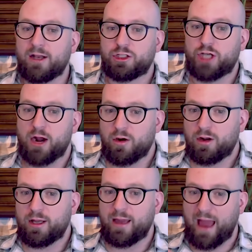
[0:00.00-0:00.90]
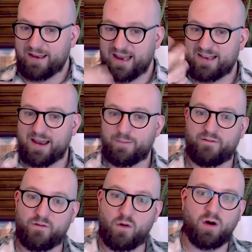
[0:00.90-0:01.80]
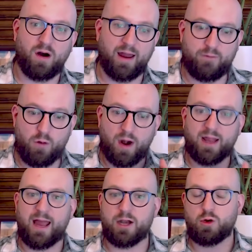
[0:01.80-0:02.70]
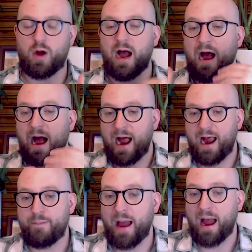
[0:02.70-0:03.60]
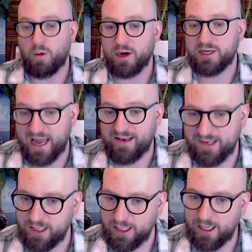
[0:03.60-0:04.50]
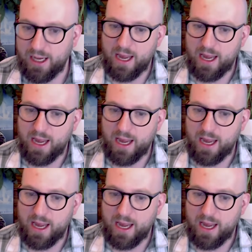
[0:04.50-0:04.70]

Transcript: Generally, as I said before, if you want to get to a high power density